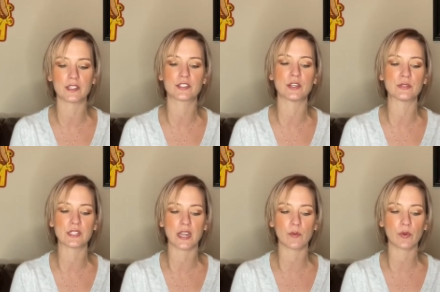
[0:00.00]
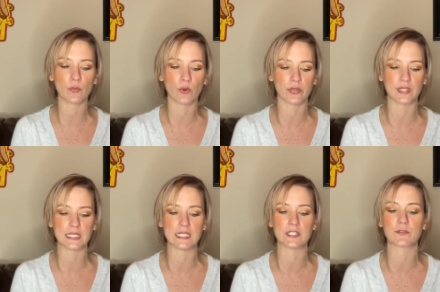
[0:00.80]
associated with
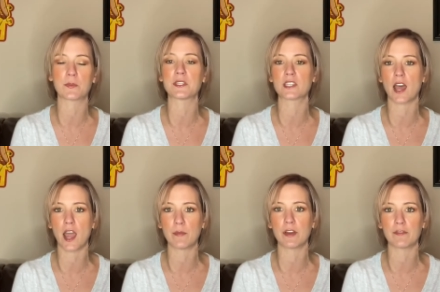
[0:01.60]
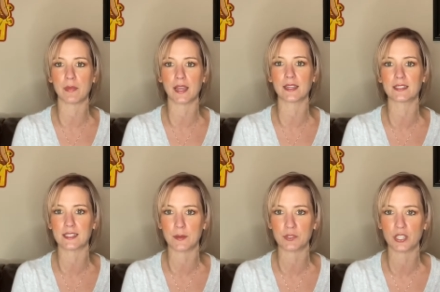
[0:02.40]
worthlessness from the time of my
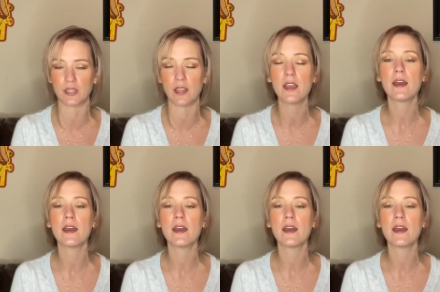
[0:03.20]
conception